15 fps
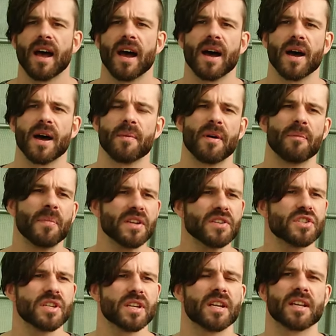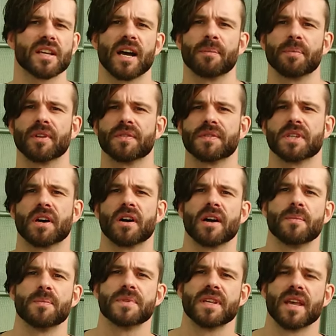I've mentioned it a couple of
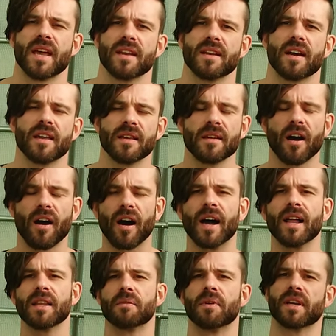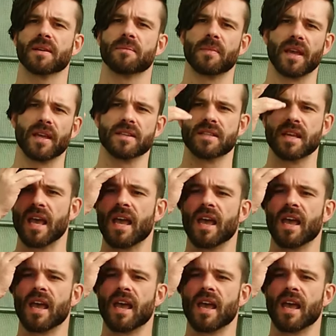times and I highly recommend